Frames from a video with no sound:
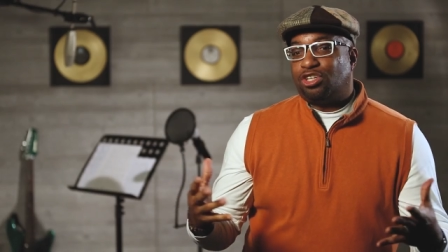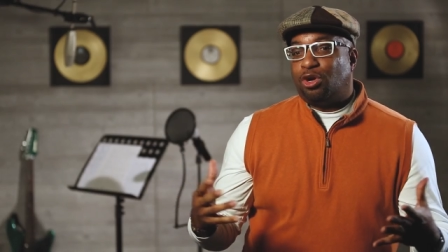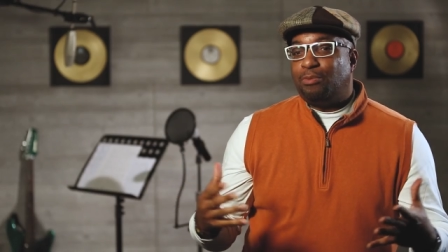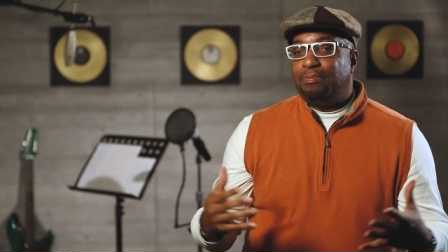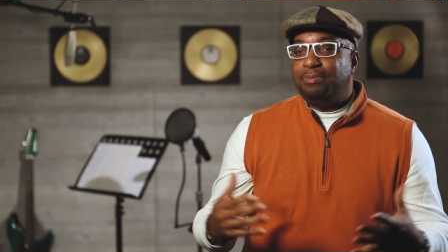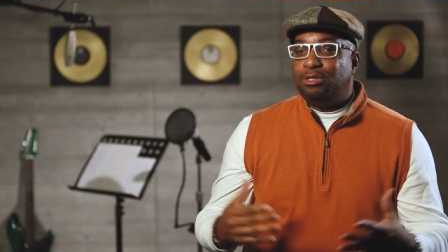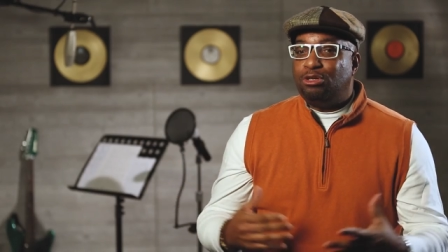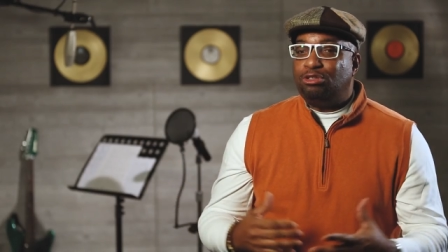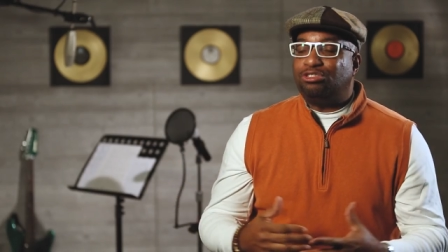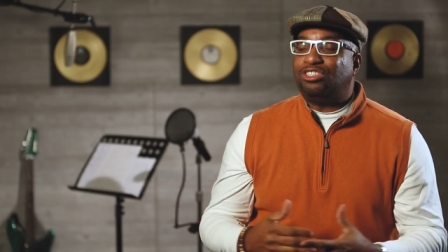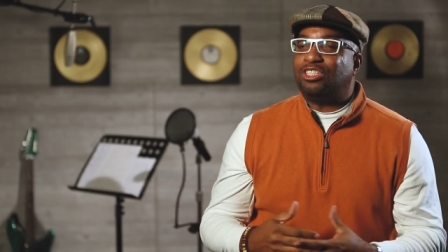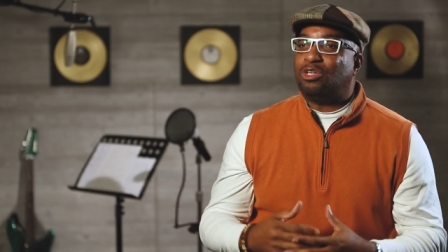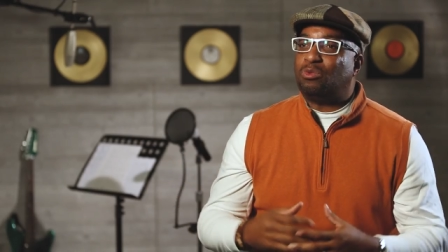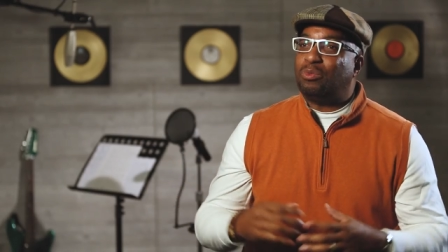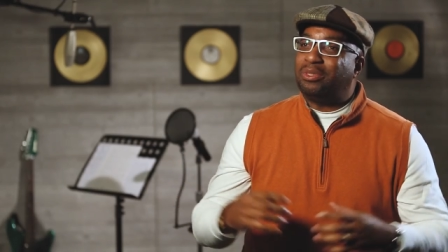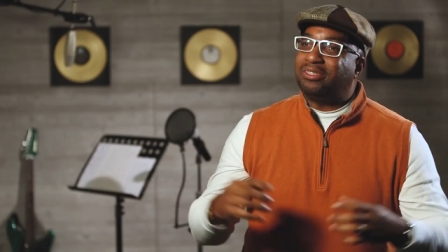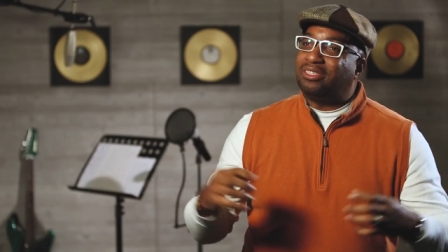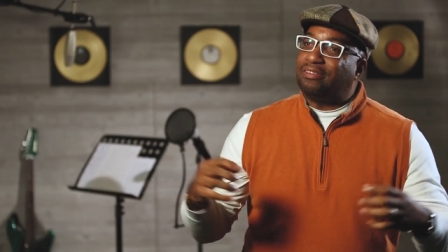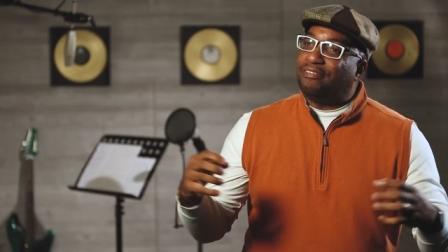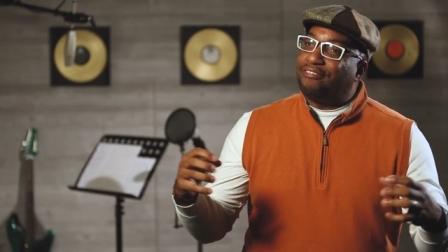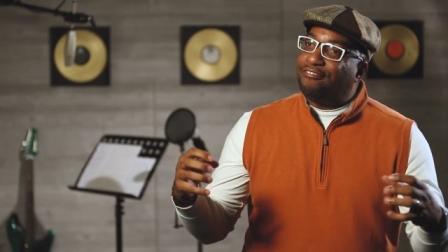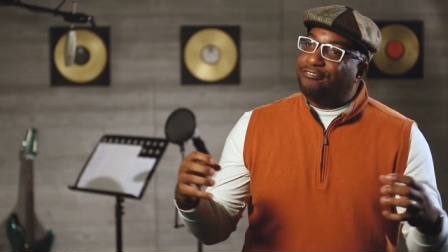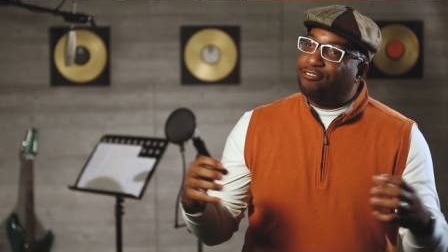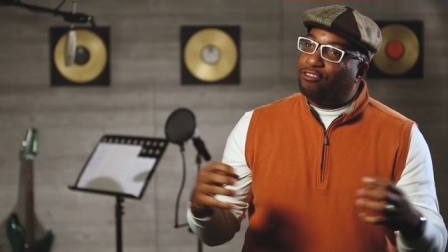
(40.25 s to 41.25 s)
So music
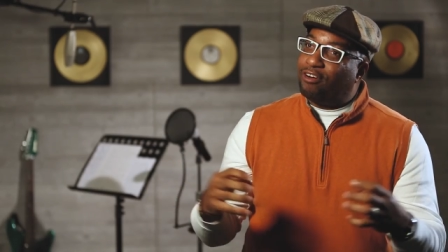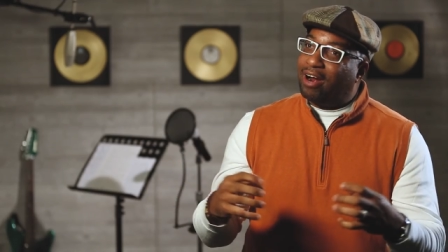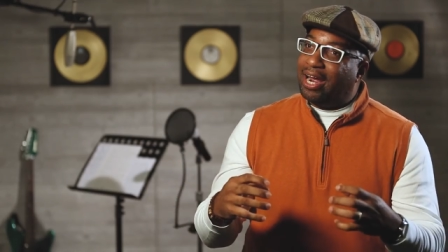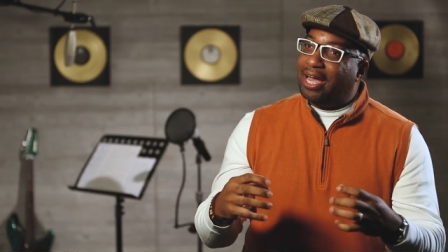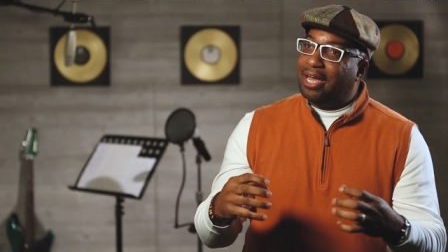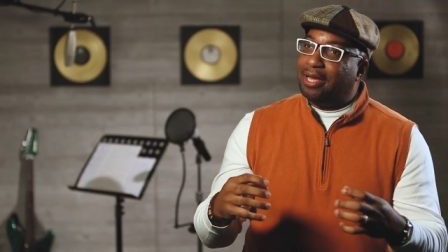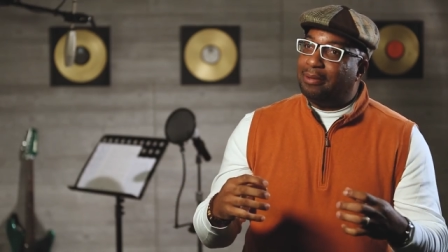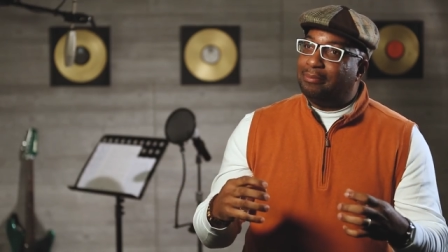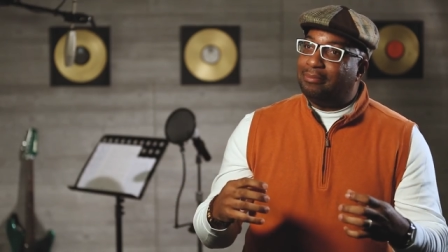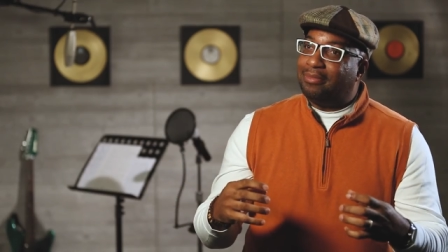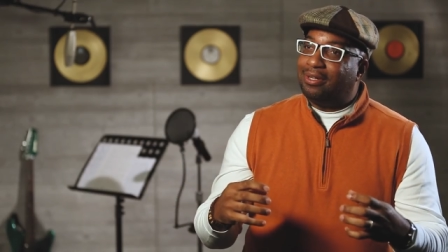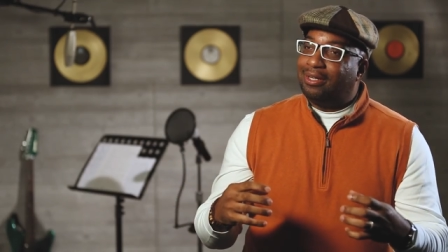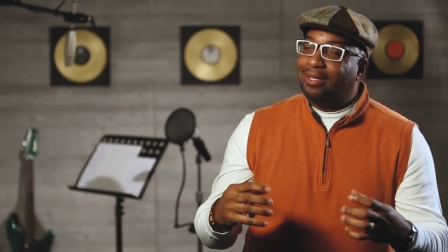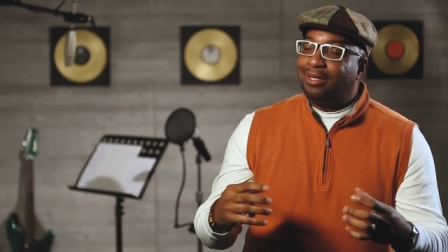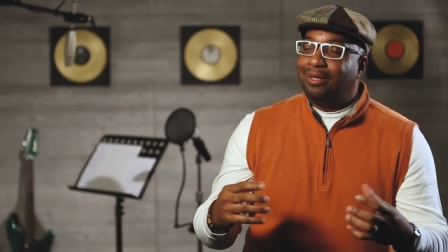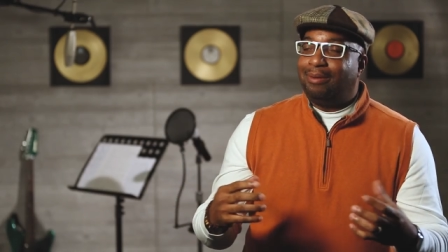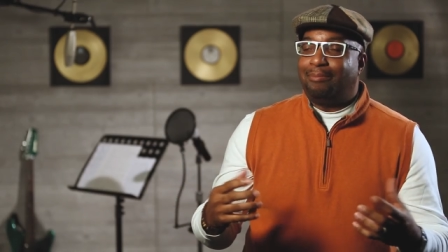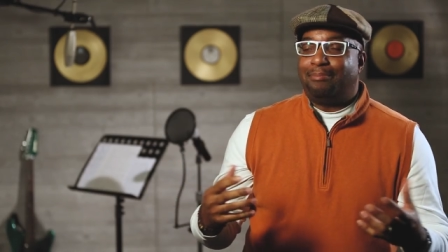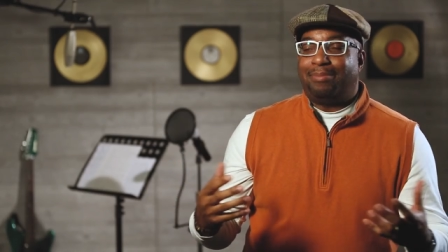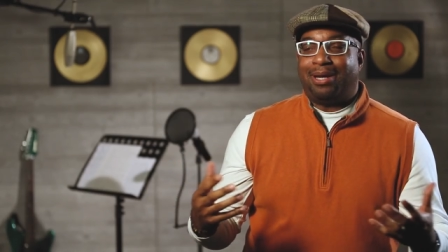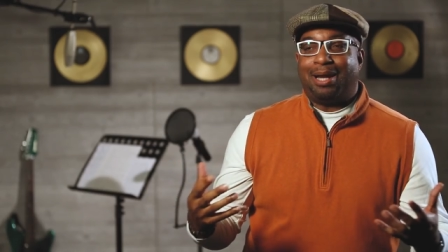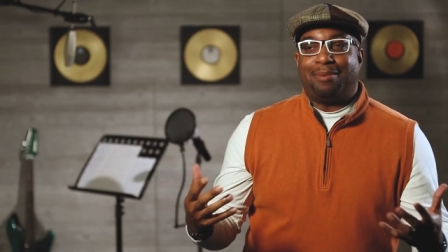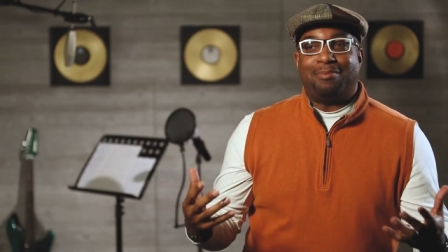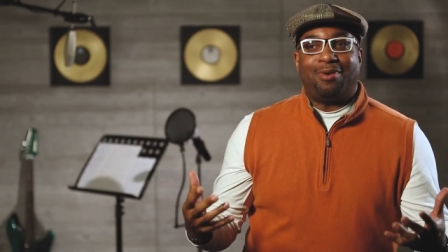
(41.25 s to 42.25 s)
was the frame,
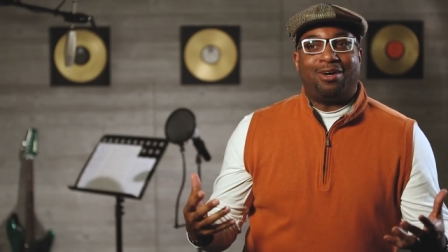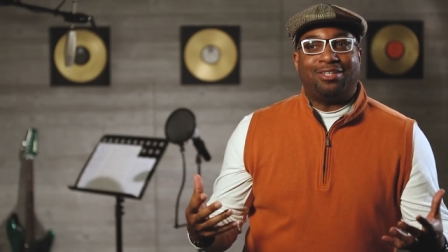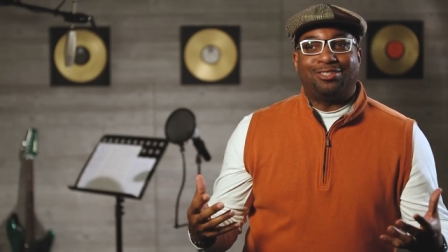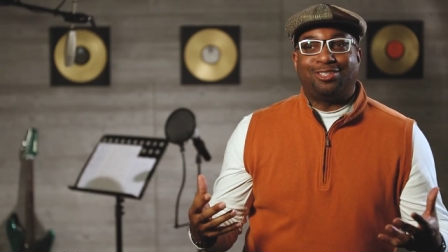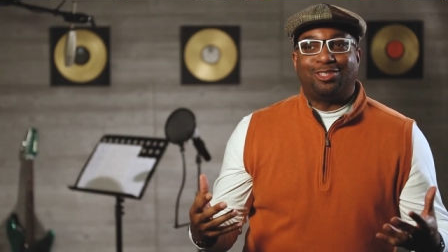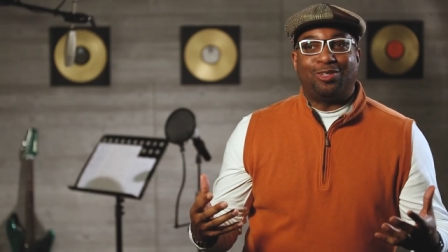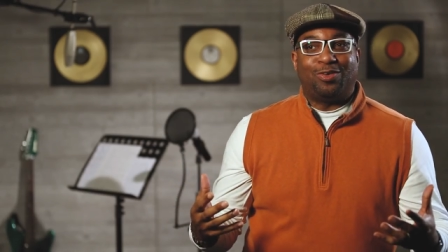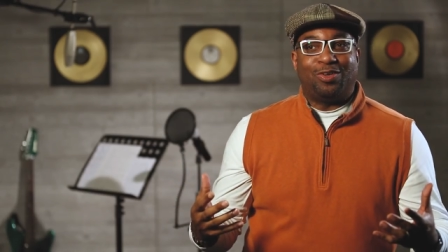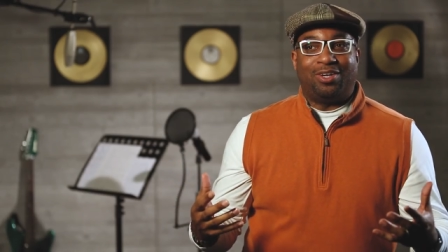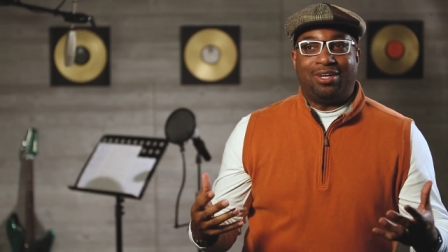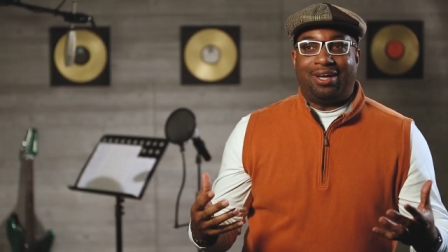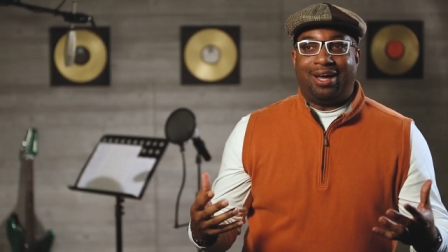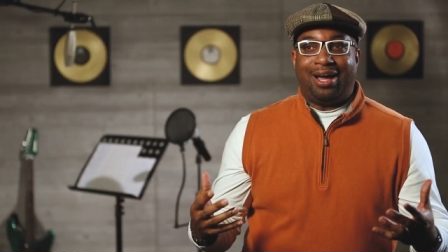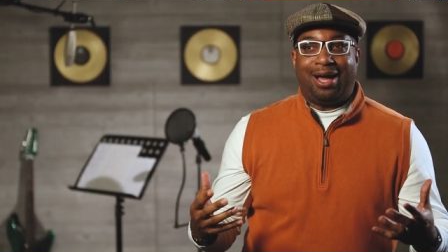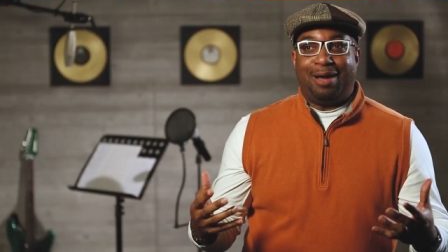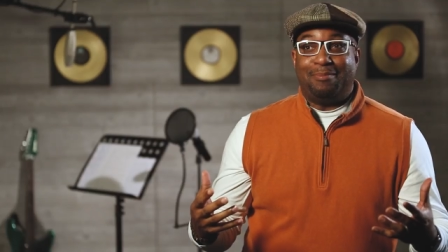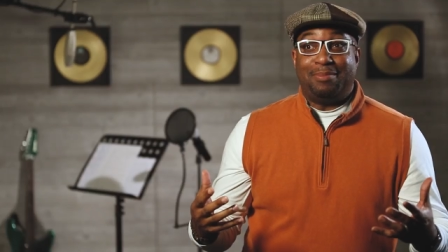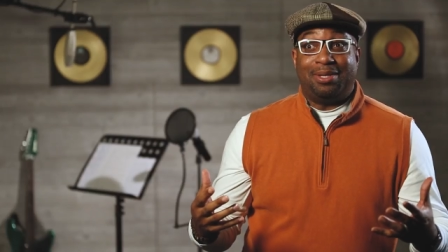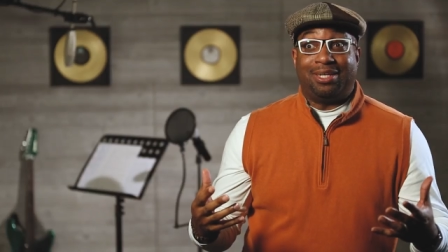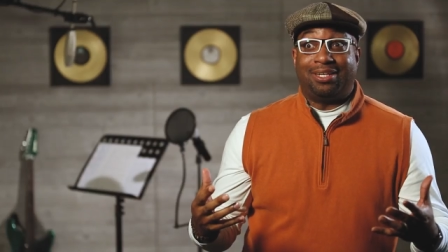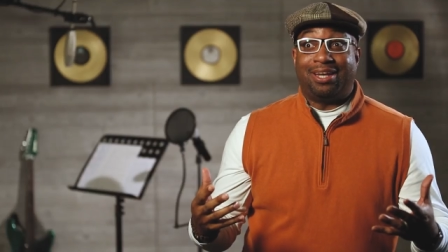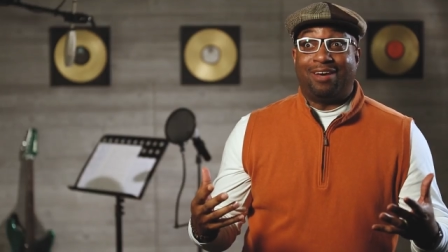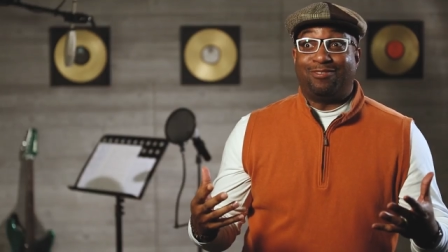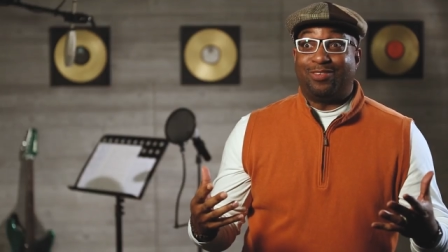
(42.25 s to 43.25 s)
but I'm
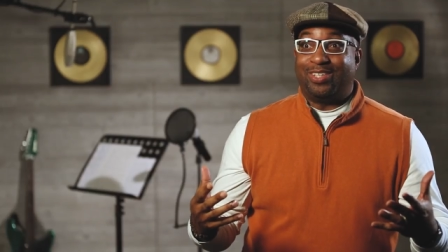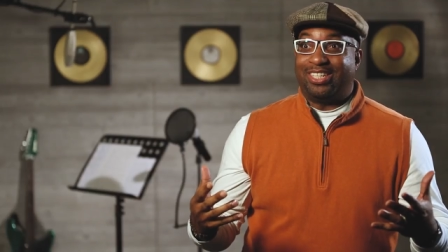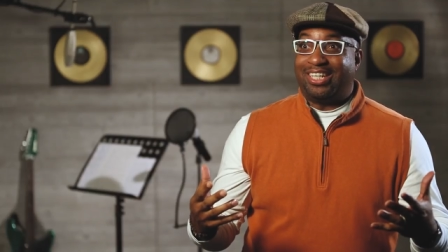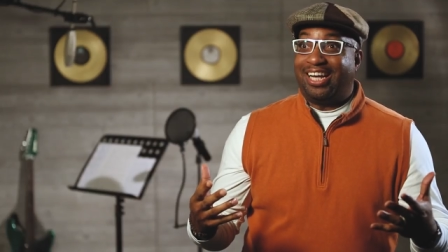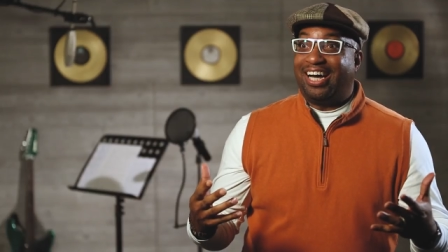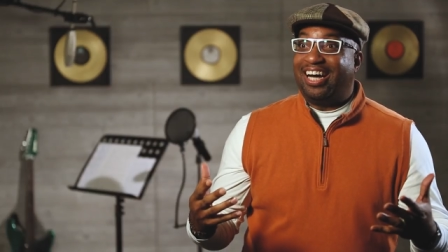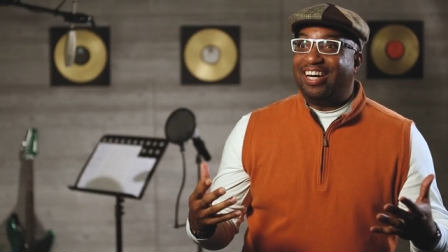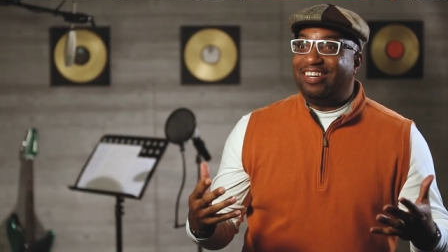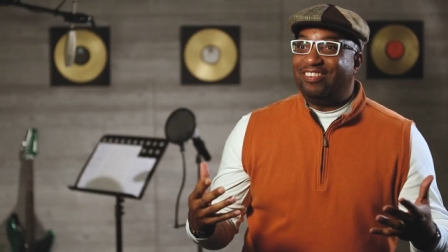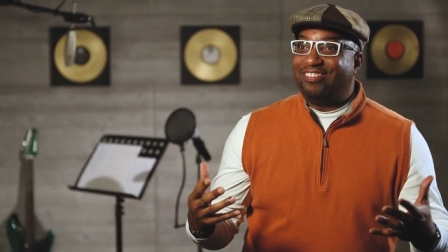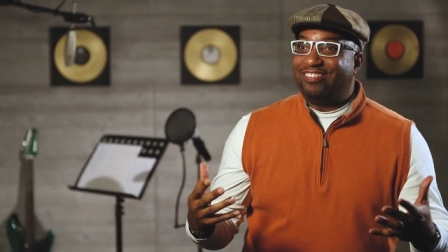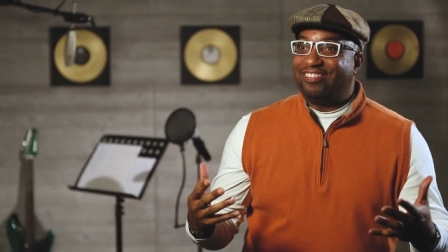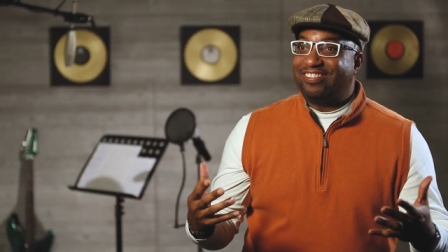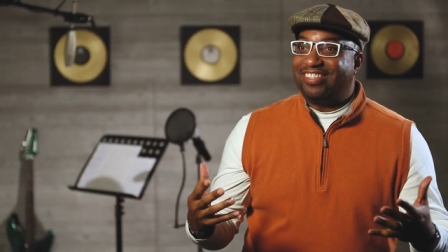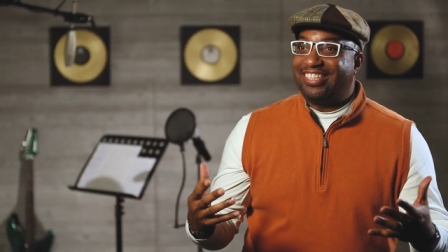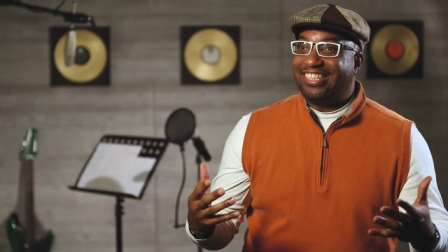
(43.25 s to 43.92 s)
in love with love.